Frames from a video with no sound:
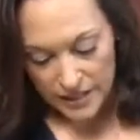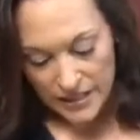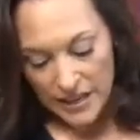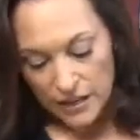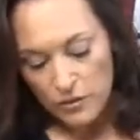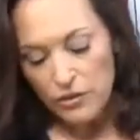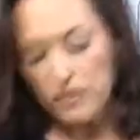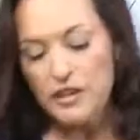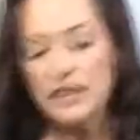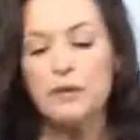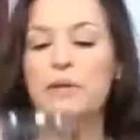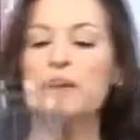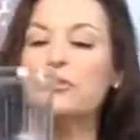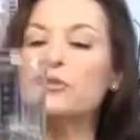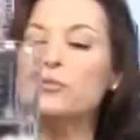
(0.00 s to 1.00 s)
Now the thing
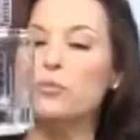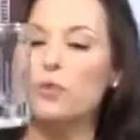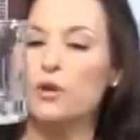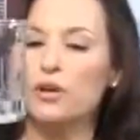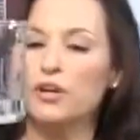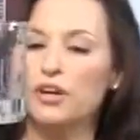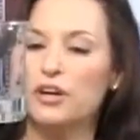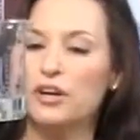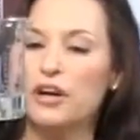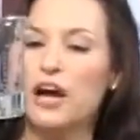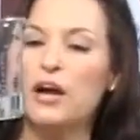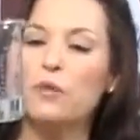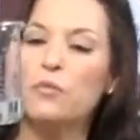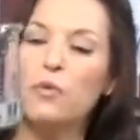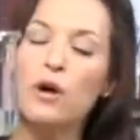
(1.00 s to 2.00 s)
about the water,
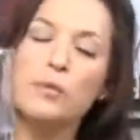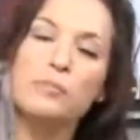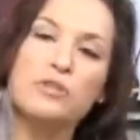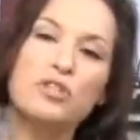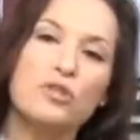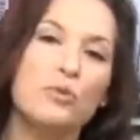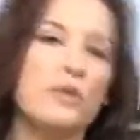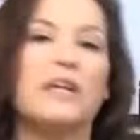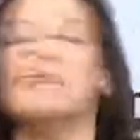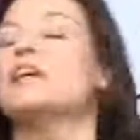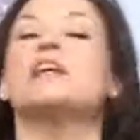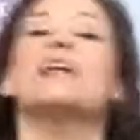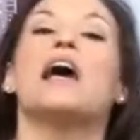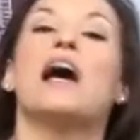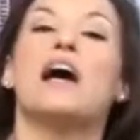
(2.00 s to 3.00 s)
I want
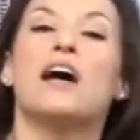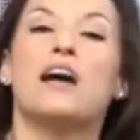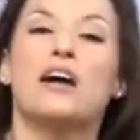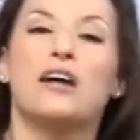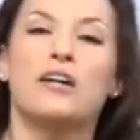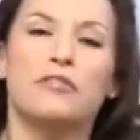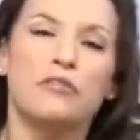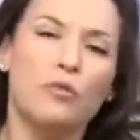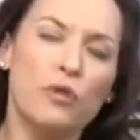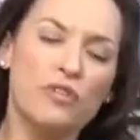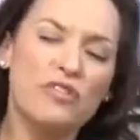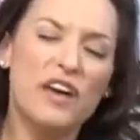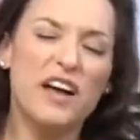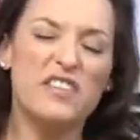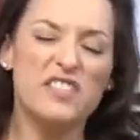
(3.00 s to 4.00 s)
between 4,
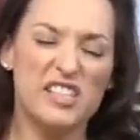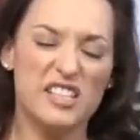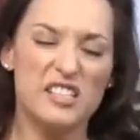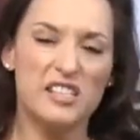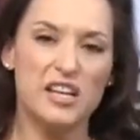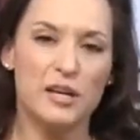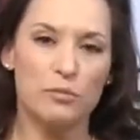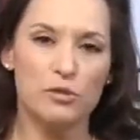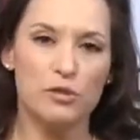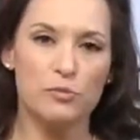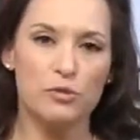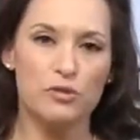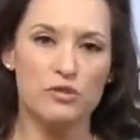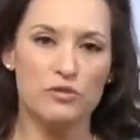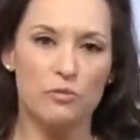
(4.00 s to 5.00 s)
5, 6
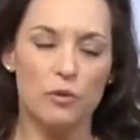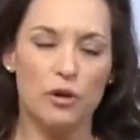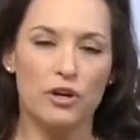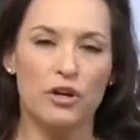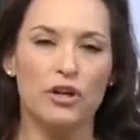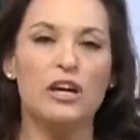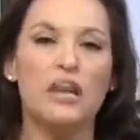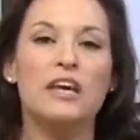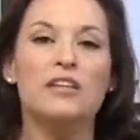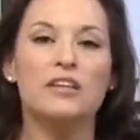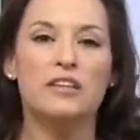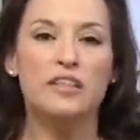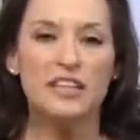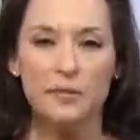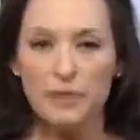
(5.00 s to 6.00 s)
tablespoons of water. The
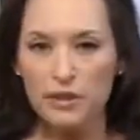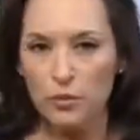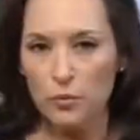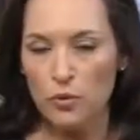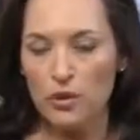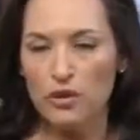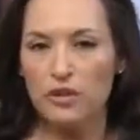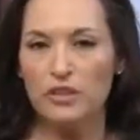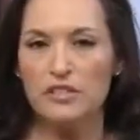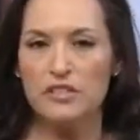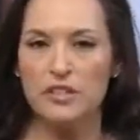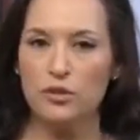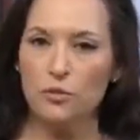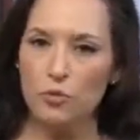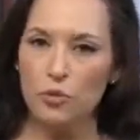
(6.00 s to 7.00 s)
thing about the water is
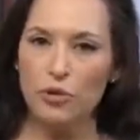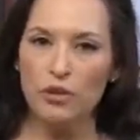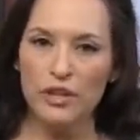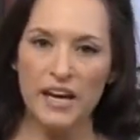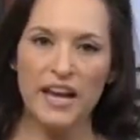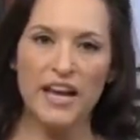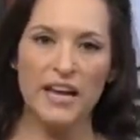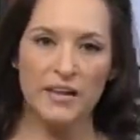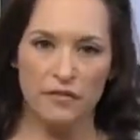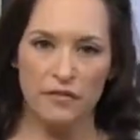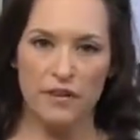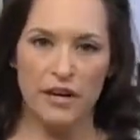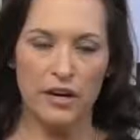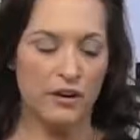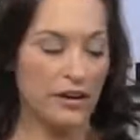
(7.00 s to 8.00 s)
that the water can
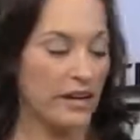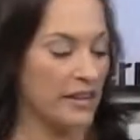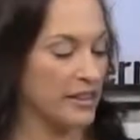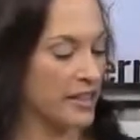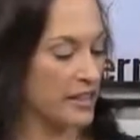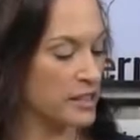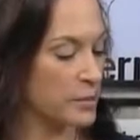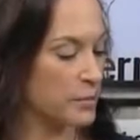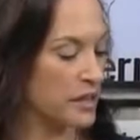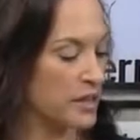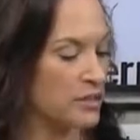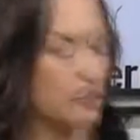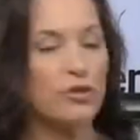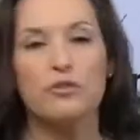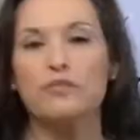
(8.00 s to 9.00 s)
vary, and that's
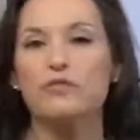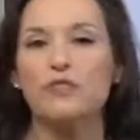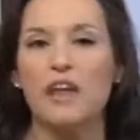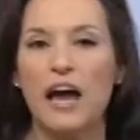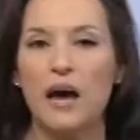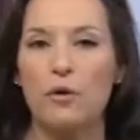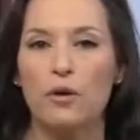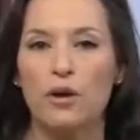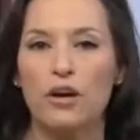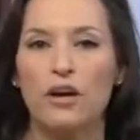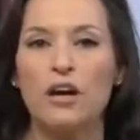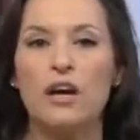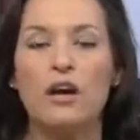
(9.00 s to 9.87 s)
because your flour